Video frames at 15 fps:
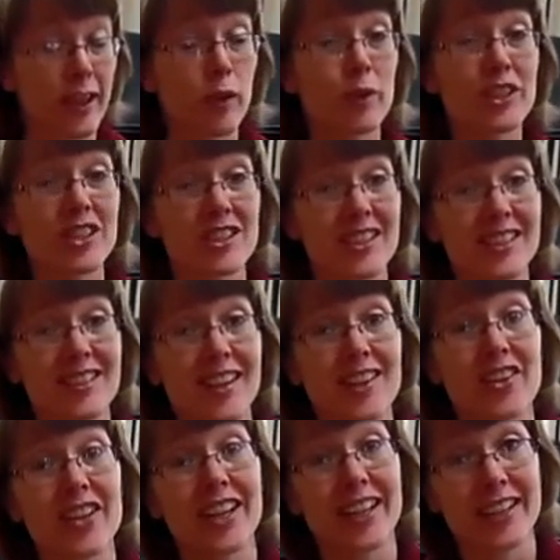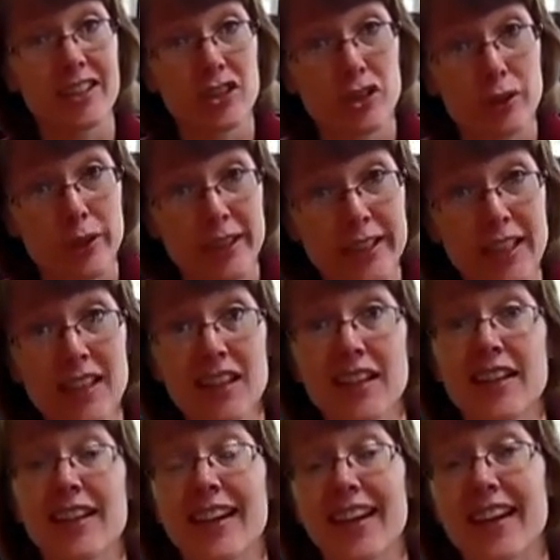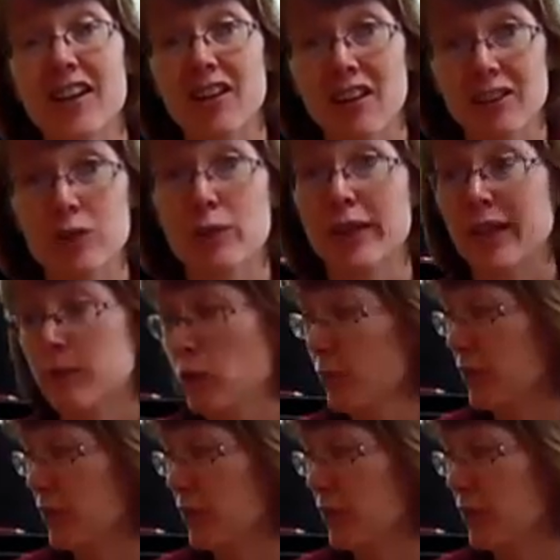style, which is the style that I enjoy, and along the way I'm